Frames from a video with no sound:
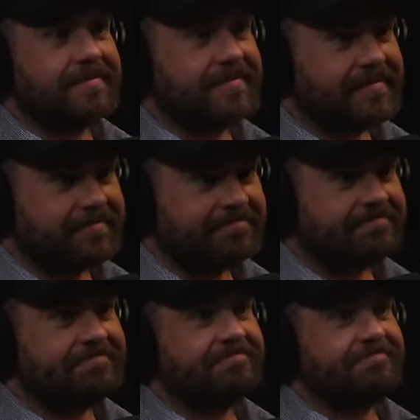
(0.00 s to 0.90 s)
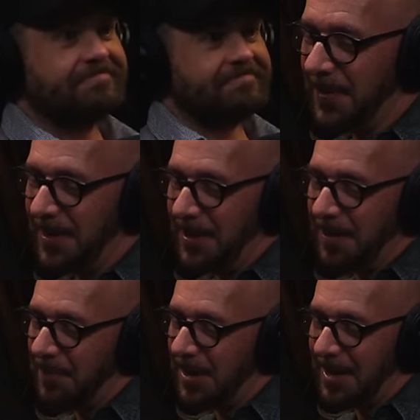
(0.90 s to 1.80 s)
You know, um,
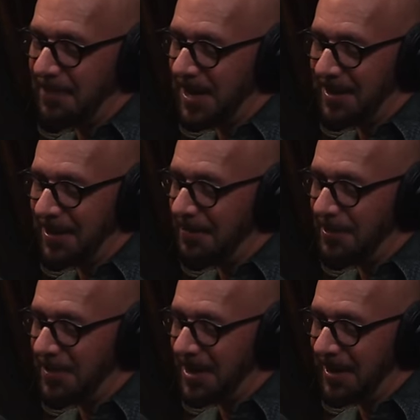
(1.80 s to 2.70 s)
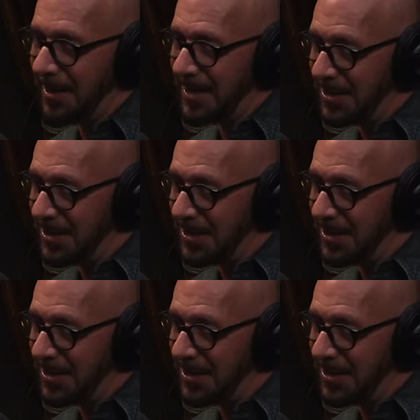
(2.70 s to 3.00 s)
but I but I love him and like,